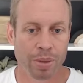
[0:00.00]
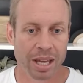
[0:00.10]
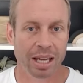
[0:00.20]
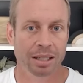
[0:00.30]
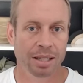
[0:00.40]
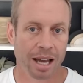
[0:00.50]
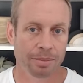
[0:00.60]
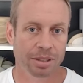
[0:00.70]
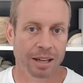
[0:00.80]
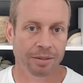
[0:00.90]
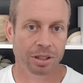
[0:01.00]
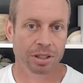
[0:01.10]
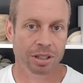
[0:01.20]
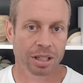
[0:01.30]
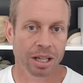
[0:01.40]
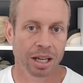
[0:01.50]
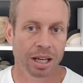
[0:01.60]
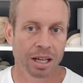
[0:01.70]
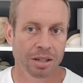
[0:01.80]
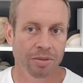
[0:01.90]
big time savers
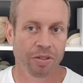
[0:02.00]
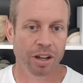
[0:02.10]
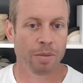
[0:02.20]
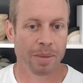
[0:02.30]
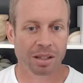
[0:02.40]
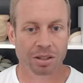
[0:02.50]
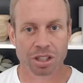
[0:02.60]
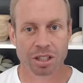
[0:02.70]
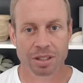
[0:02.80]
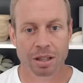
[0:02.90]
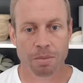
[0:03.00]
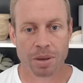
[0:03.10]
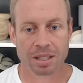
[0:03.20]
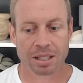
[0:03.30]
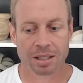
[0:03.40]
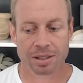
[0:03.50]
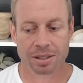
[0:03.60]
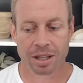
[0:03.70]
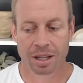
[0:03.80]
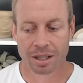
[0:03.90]
and fundamental shifts in the business